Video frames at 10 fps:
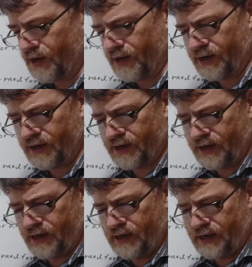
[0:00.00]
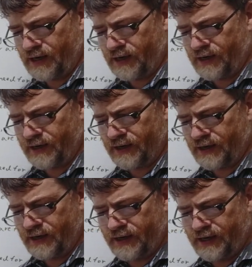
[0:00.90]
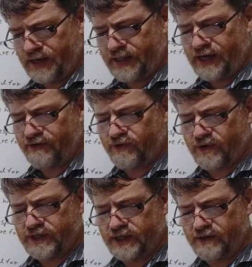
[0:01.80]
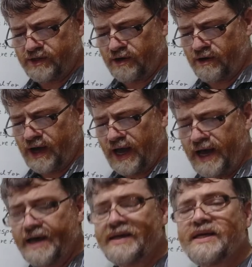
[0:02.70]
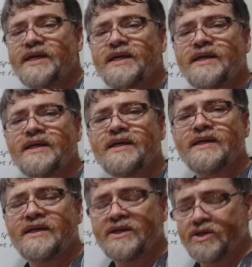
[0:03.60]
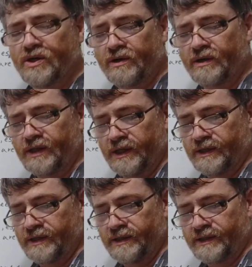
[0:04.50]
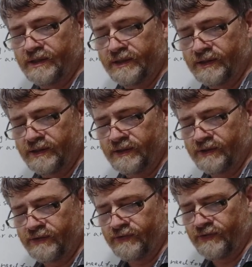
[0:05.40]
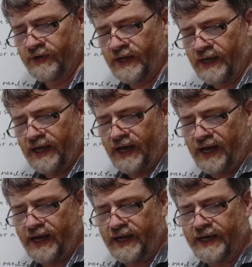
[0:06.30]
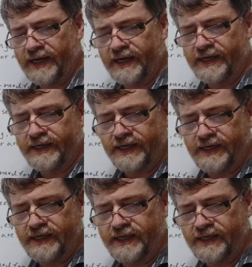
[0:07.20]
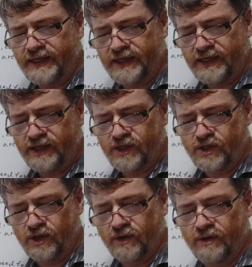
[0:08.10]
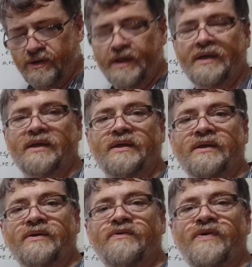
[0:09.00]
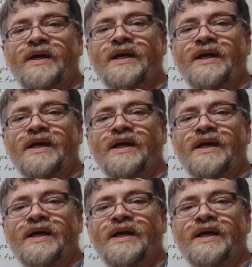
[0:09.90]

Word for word: Okay. Uh, and then, of course, he goes, you know, I need your love. I need your love.